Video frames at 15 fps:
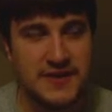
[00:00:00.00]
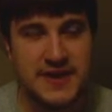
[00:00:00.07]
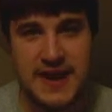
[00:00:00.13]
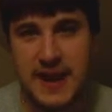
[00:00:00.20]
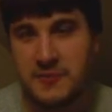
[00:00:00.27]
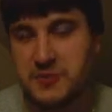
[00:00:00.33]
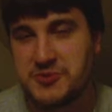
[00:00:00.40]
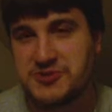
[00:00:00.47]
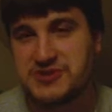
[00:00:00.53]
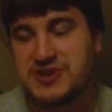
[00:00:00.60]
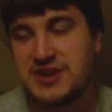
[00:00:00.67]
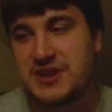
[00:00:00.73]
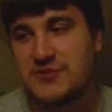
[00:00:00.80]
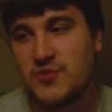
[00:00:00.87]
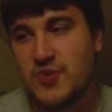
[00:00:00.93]
camper
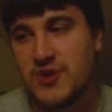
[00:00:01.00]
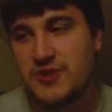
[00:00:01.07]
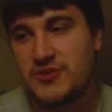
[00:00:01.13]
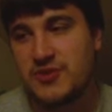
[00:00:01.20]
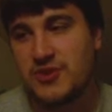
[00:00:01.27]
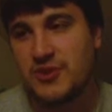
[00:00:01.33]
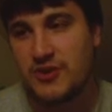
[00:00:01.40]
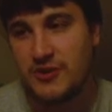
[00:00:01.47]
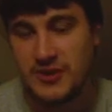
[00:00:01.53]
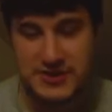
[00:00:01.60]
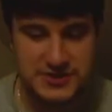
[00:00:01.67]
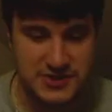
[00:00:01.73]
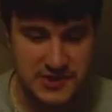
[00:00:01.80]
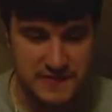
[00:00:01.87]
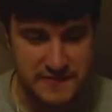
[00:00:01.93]
scene where the girl
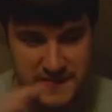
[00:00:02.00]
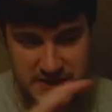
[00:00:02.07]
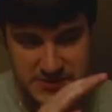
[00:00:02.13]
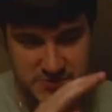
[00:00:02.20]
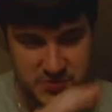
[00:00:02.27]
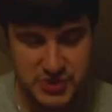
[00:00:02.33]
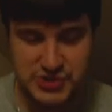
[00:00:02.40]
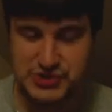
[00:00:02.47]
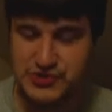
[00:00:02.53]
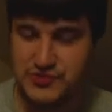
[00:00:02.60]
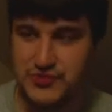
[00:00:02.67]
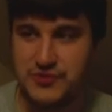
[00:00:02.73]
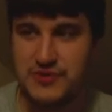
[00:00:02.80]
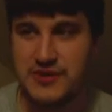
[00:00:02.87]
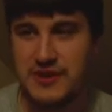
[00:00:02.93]
gets her face pushed
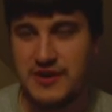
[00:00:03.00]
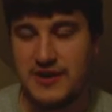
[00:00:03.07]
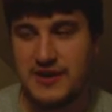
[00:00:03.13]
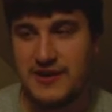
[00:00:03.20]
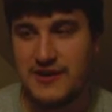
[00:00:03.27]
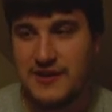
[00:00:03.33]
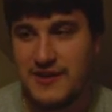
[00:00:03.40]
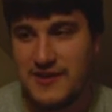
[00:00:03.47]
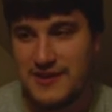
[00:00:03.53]
through the